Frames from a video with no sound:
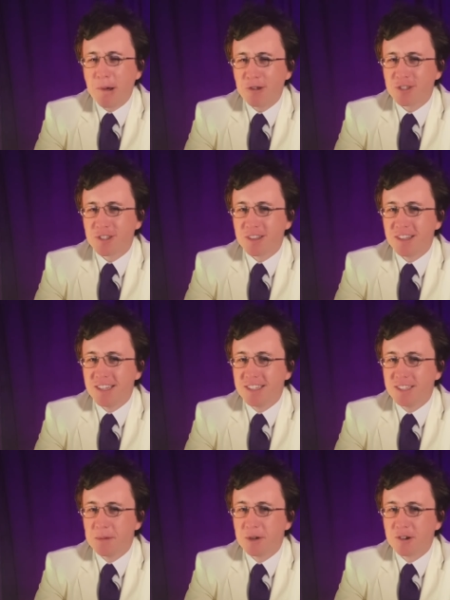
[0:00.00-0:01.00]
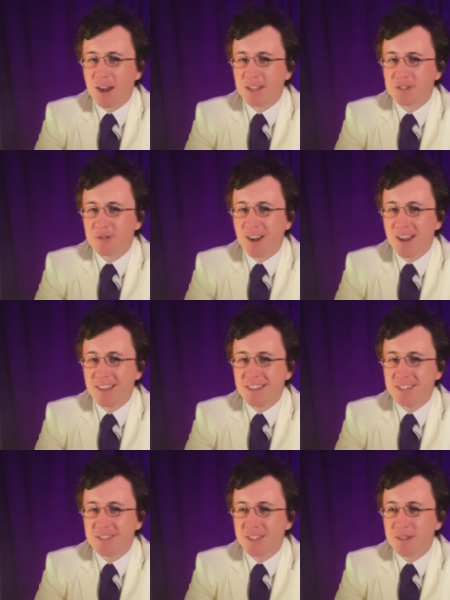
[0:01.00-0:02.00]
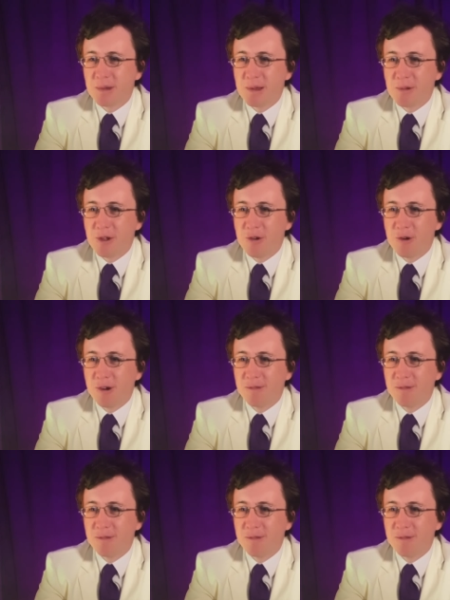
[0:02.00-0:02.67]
Supposedly Democrats, right? These are the people who